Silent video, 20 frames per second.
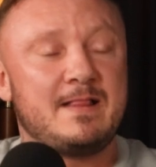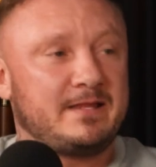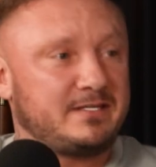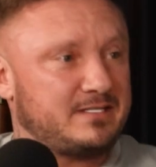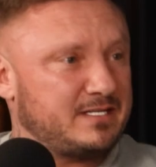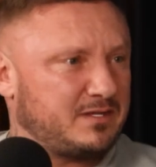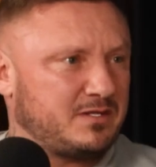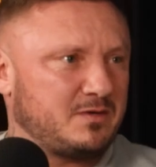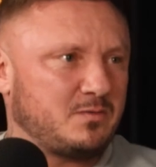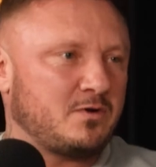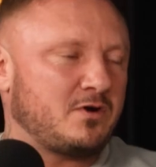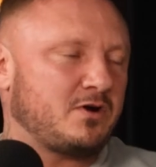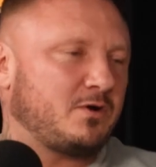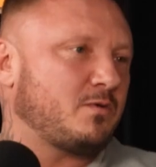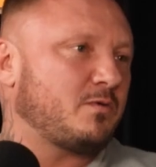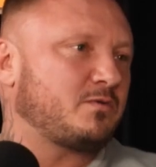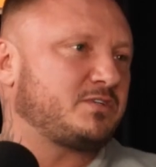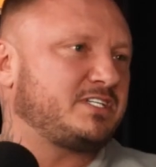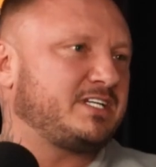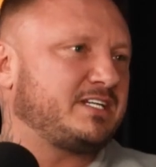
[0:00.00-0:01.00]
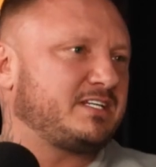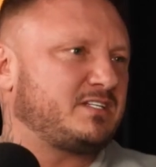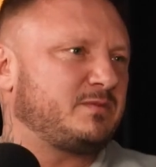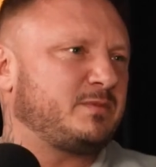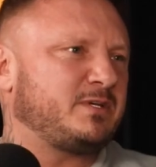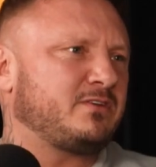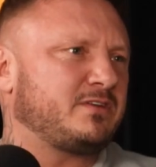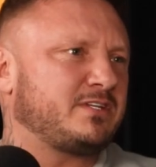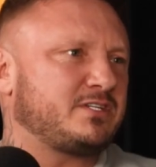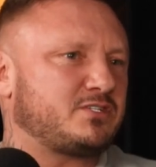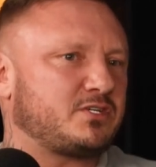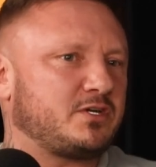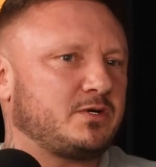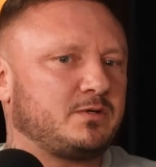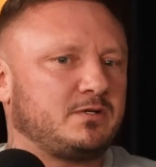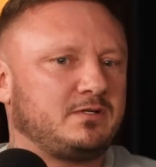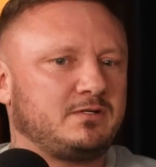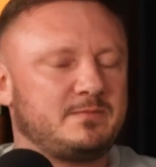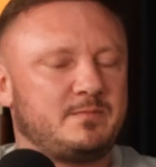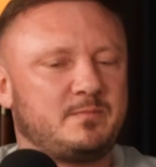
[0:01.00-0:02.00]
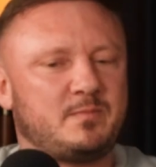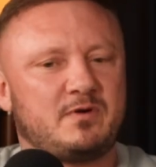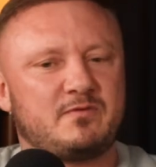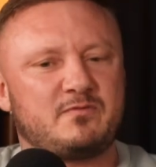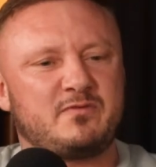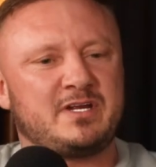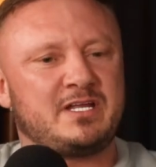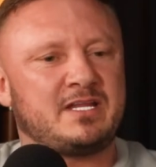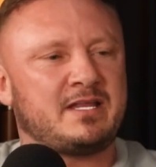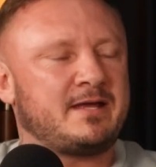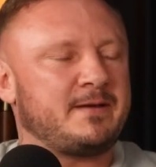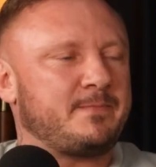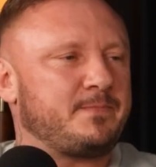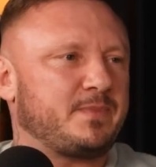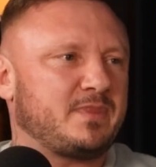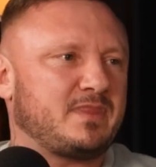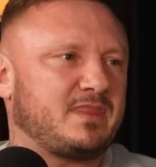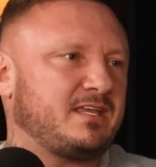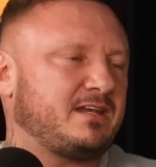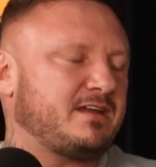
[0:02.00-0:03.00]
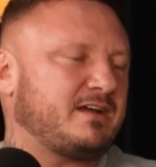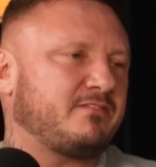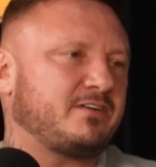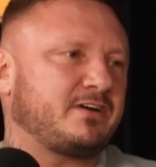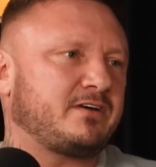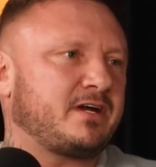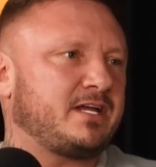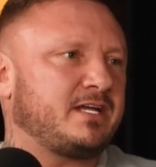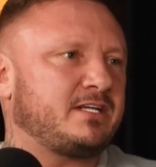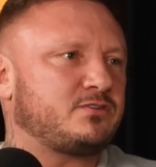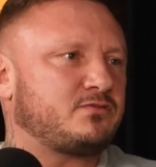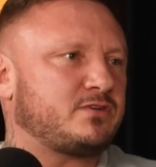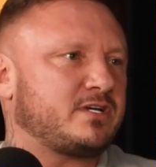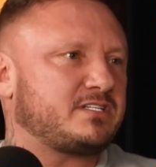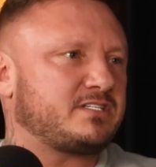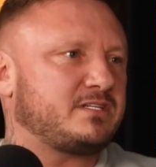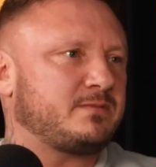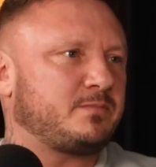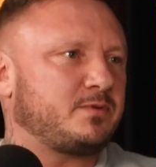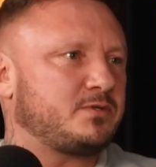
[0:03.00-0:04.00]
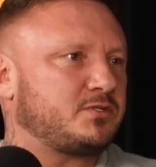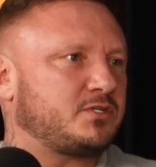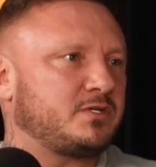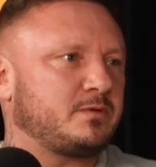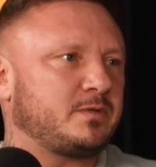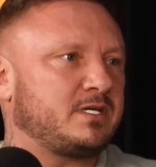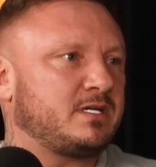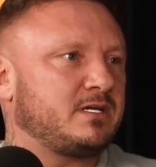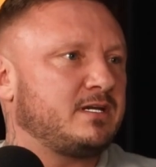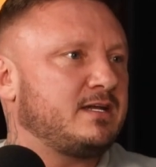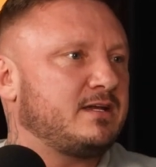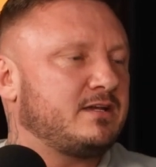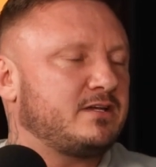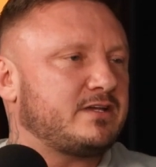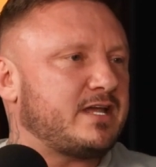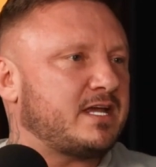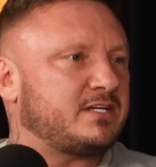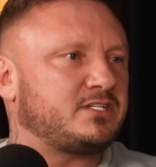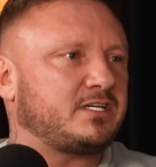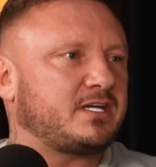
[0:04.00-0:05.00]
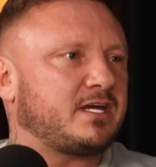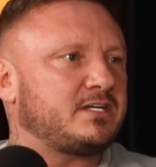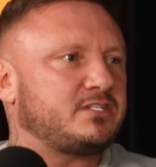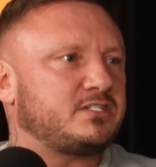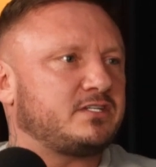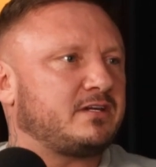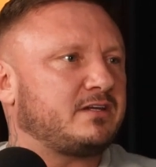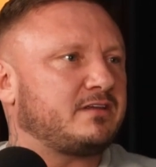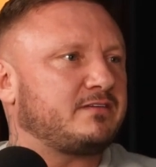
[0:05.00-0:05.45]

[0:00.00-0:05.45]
Did the work what was needed to be done in school, but really didn't have a great interest in pursuing education any